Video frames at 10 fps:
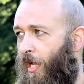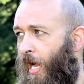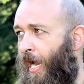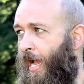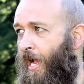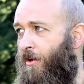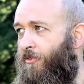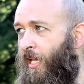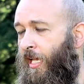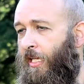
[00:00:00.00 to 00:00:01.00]
I have
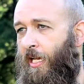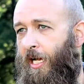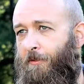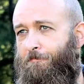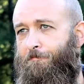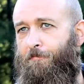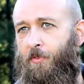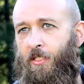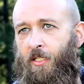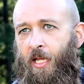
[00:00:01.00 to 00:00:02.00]
a
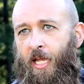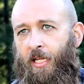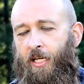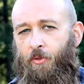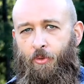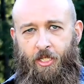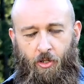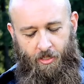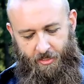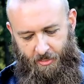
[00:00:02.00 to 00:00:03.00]
what do you
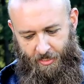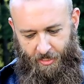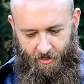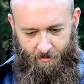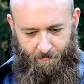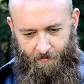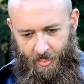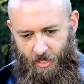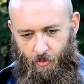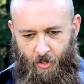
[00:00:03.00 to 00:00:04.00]
these things?
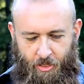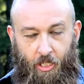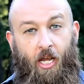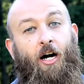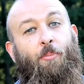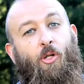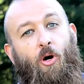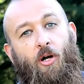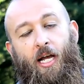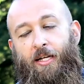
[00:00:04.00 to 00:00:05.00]
Not a winch, a come
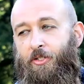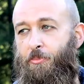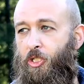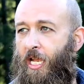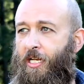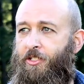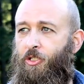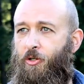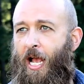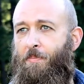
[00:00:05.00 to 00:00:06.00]
along. I have some chains,
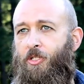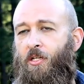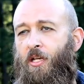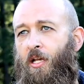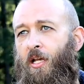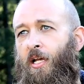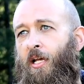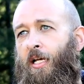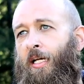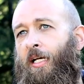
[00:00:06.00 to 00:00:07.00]
straps.
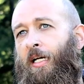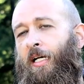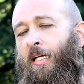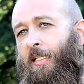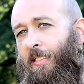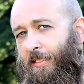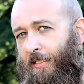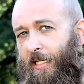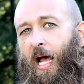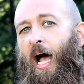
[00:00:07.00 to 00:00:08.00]

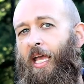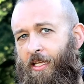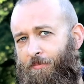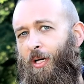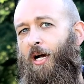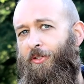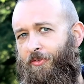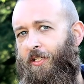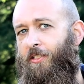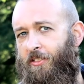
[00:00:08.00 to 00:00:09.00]
I could probably
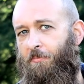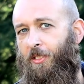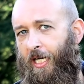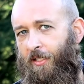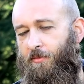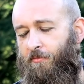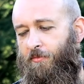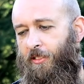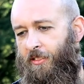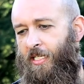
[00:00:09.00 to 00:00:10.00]
figure something out.
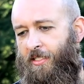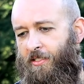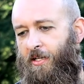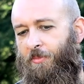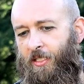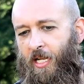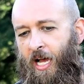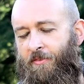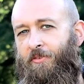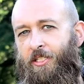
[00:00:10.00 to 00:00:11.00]
It's not something
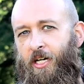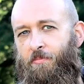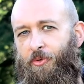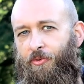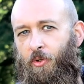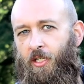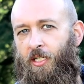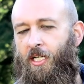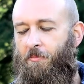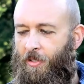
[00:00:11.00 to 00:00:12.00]
I've ever done before,
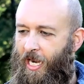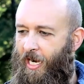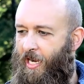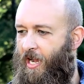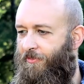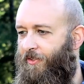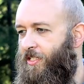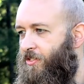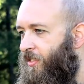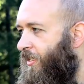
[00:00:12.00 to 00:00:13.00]
but I got
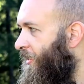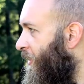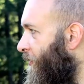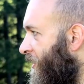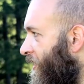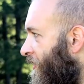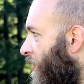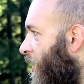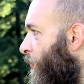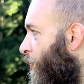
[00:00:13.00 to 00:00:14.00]
confidence that with enough
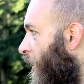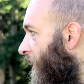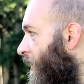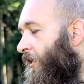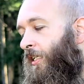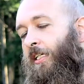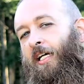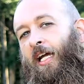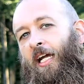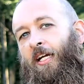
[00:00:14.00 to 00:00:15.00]
hard work
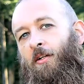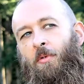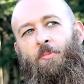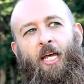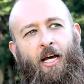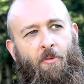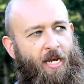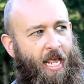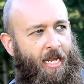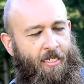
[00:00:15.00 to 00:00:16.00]
and maybe a
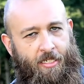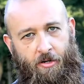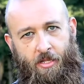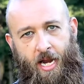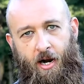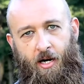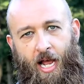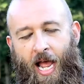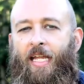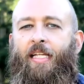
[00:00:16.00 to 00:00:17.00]
helping hand here and there,
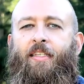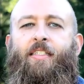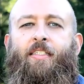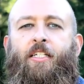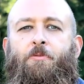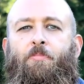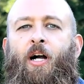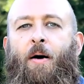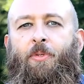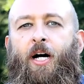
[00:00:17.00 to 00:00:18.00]
I can get these things
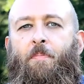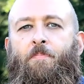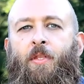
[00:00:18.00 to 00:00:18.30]
propped up.